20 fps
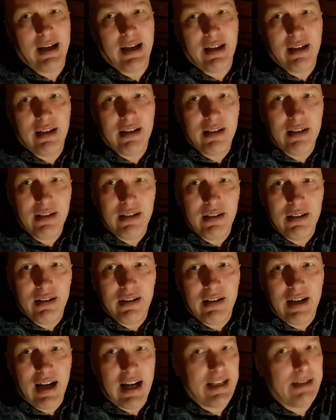it.
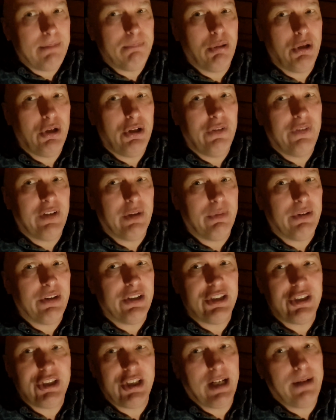And it proved it with
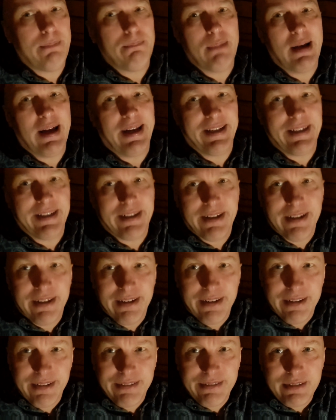the shit make.
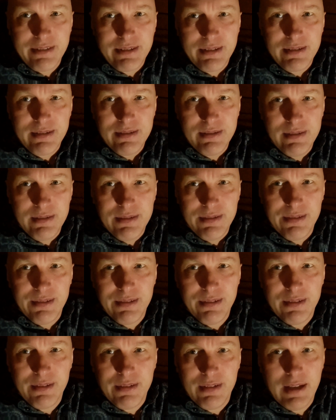
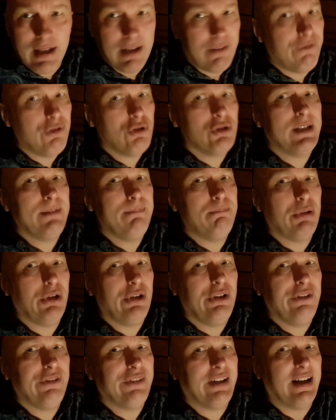It fucking
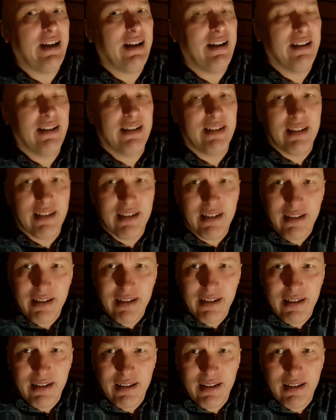proved it.
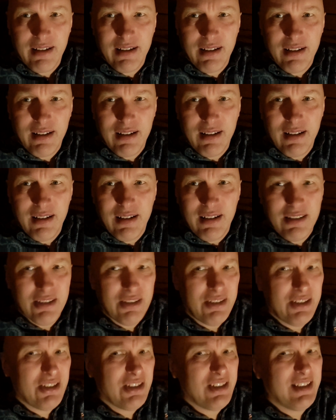
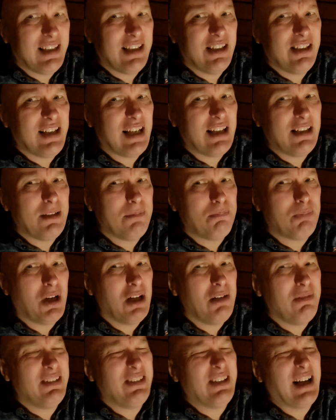So you just get to the
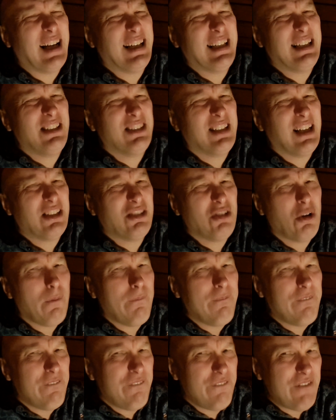point where I just get
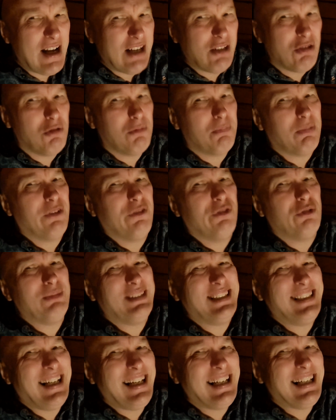so fed up of
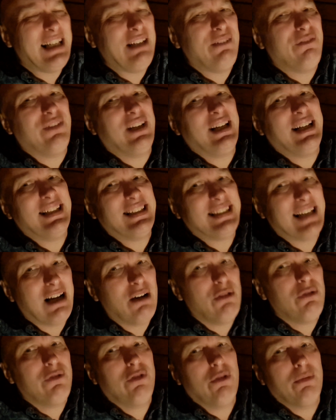them digging things
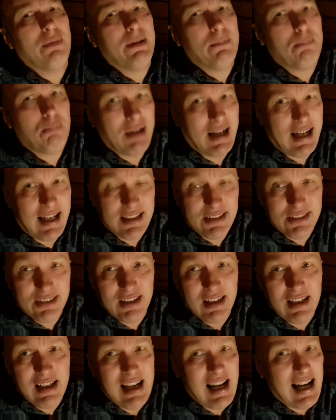out from the
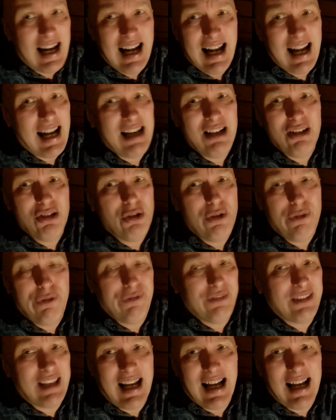past. I
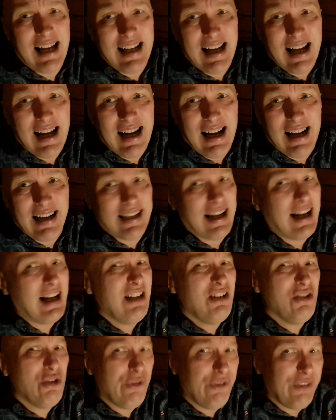love Die Hard.
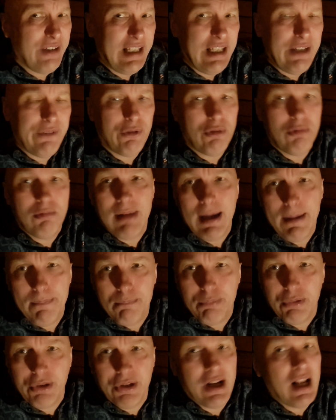I love Lethal
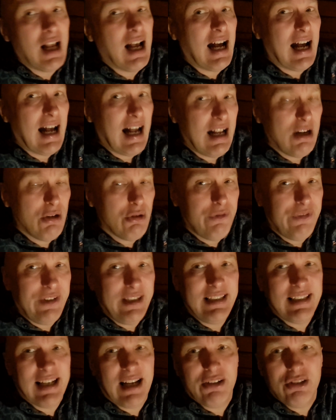Weapon. I love
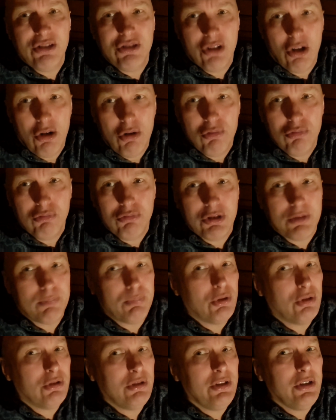Indiana Jones.
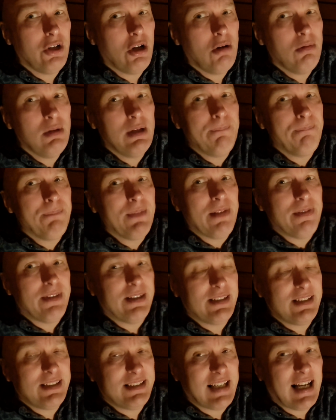But, you know,
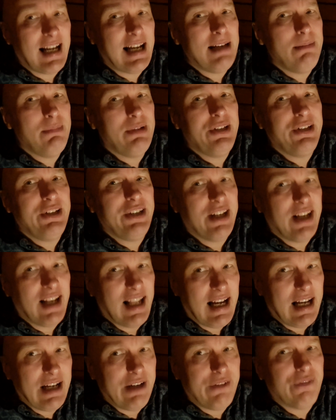there's a time in your
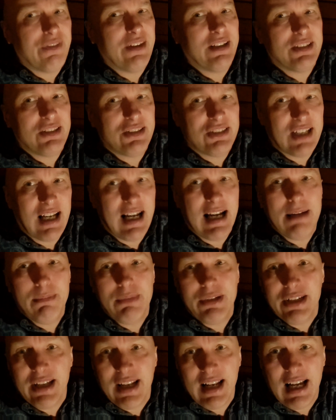life. There's a
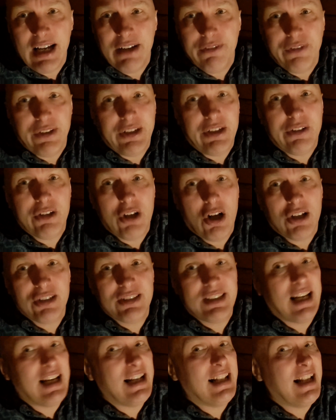time in your life that you've got to
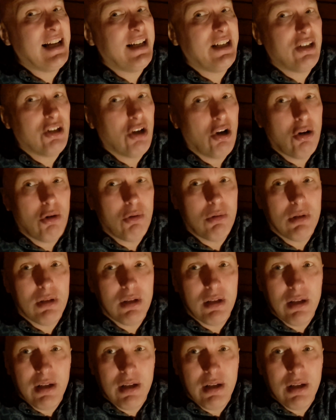say, let it go.